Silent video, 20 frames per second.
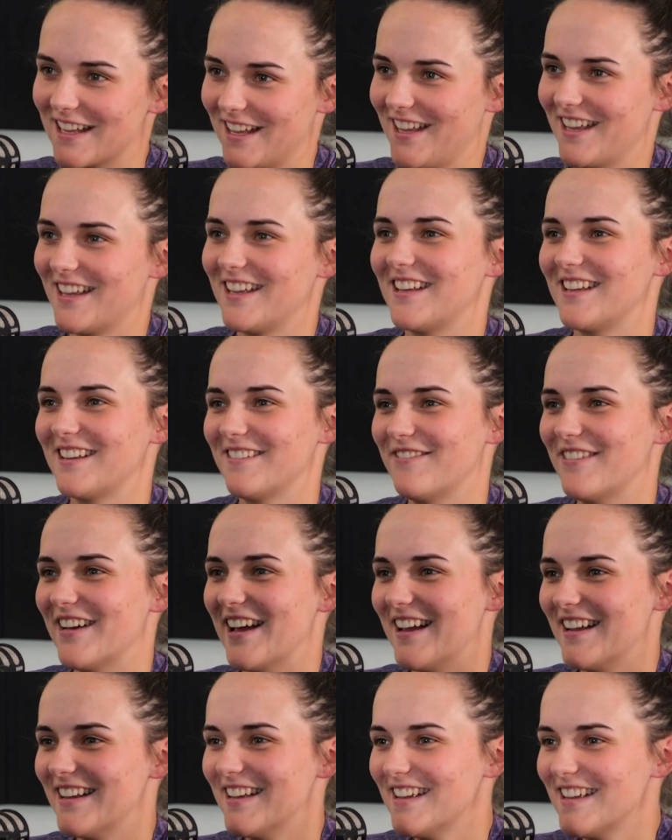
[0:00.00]
Yeah.
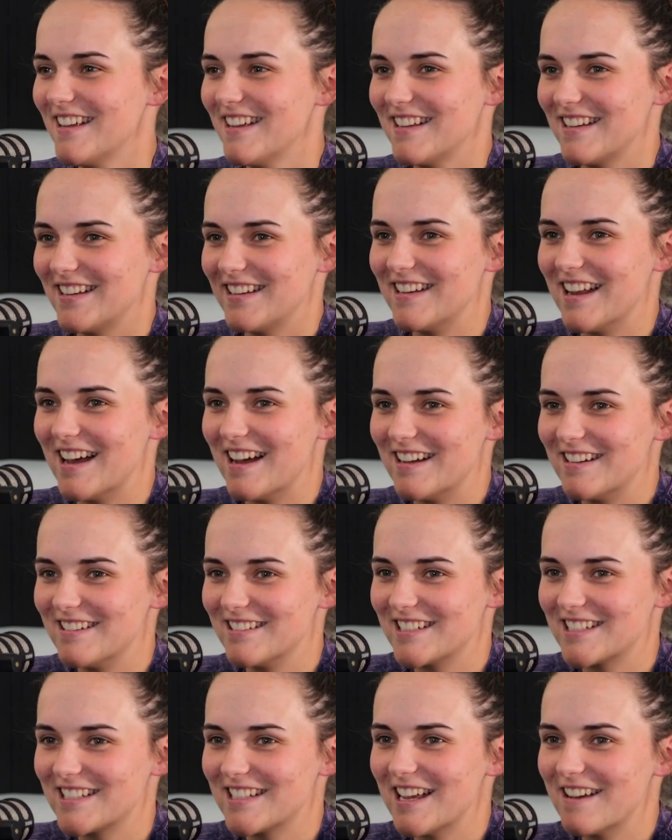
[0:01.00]
But no,
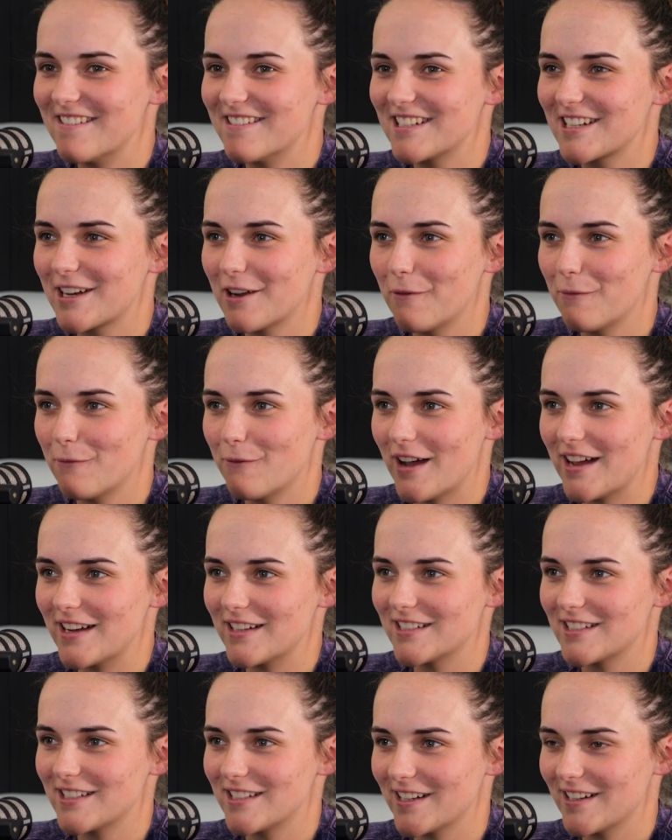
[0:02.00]
it was good
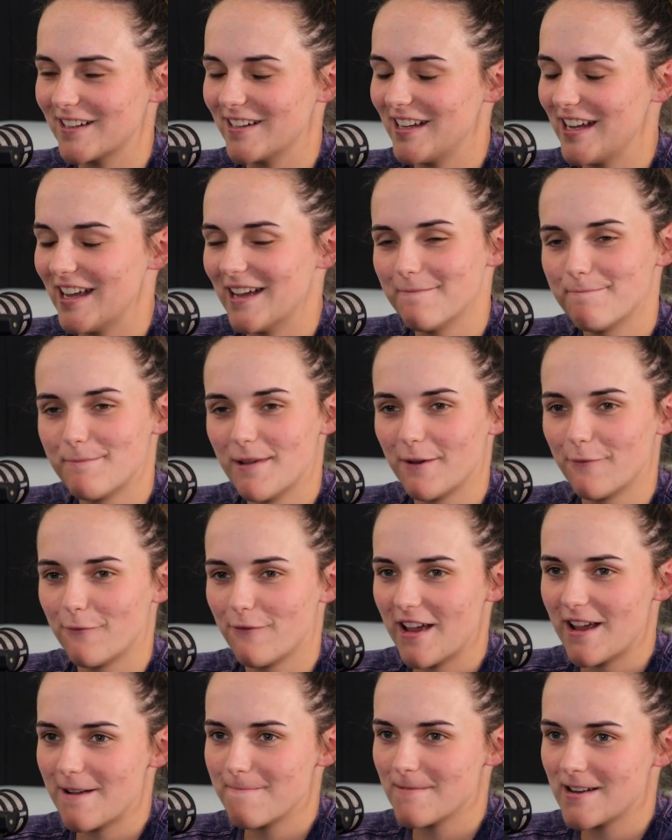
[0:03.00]
fun. So yeah, big
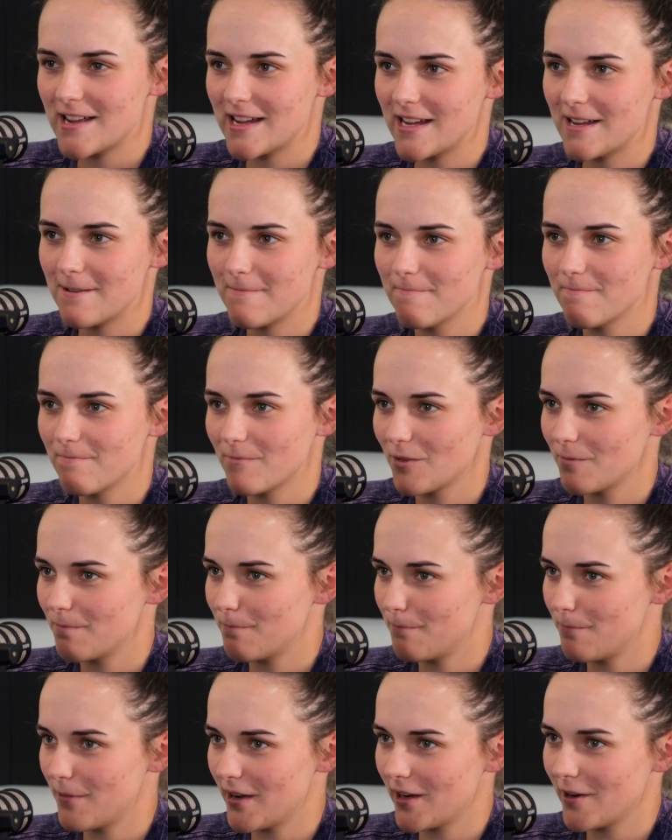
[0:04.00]
family,
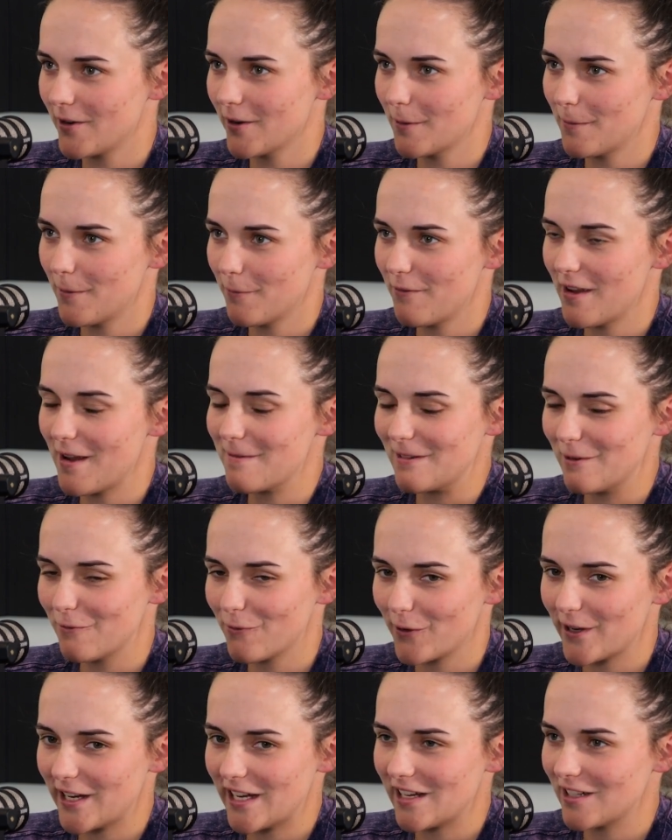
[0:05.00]
big group of family
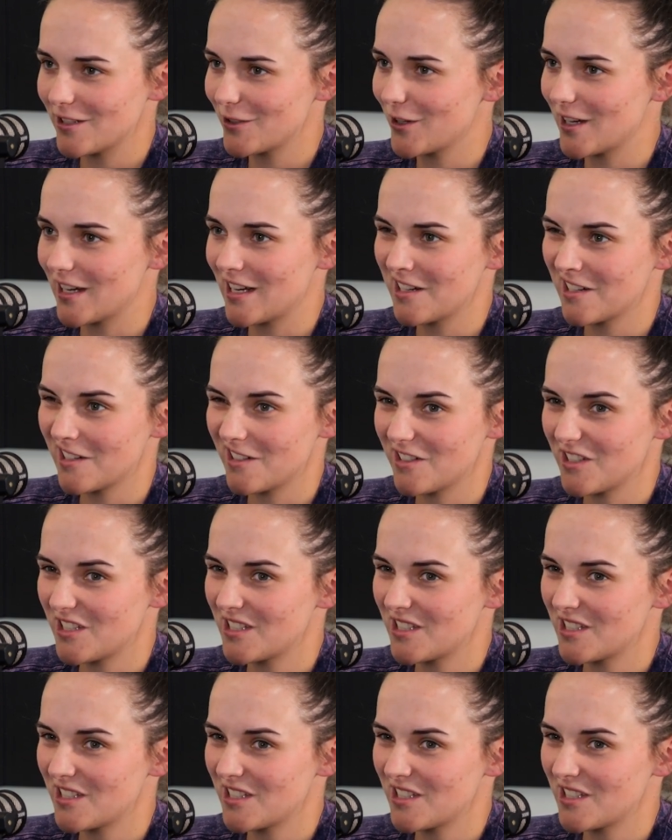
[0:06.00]
friends, really close.